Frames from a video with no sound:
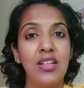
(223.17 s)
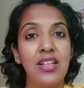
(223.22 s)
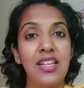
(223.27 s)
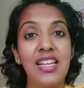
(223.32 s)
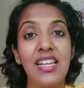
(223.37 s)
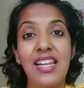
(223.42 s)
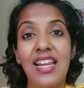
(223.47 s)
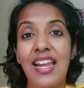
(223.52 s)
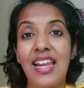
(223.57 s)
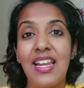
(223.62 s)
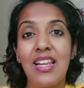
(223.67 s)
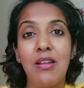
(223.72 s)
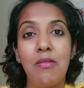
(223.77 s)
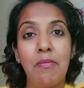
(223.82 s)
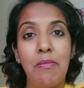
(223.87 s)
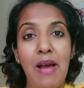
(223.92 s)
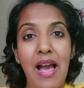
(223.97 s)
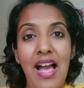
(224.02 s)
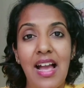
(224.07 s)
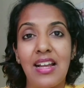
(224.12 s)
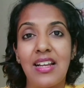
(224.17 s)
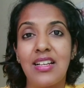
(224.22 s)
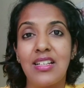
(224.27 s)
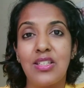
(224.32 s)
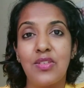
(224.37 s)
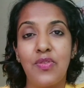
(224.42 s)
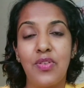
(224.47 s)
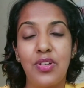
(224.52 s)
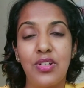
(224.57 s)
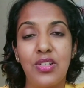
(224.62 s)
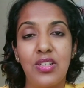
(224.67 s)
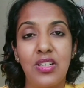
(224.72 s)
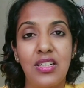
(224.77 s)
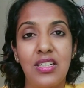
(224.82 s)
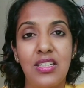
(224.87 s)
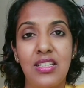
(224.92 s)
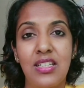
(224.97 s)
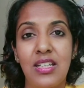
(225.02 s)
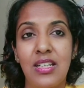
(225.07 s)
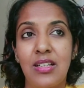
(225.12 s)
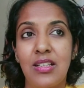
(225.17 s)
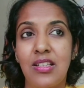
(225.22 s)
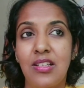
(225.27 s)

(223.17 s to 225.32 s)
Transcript: regain back its fertility,